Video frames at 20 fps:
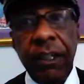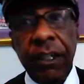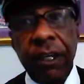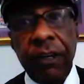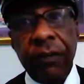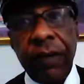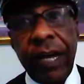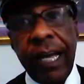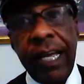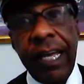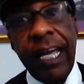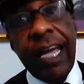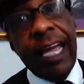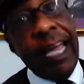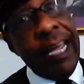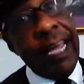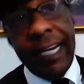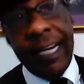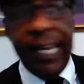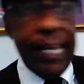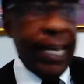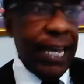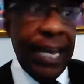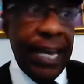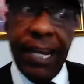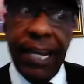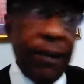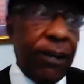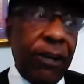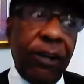all right? And they
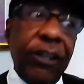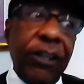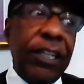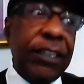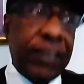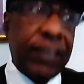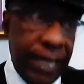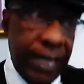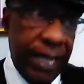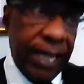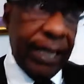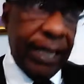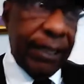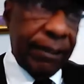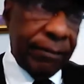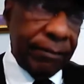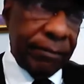ain't all the same,